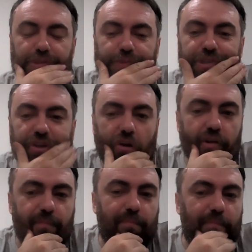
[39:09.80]
when
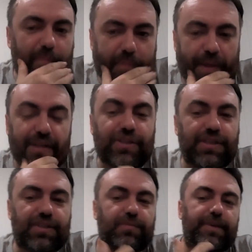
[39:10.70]
Todd pitched
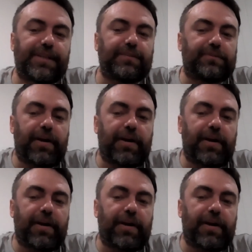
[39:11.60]
it to me,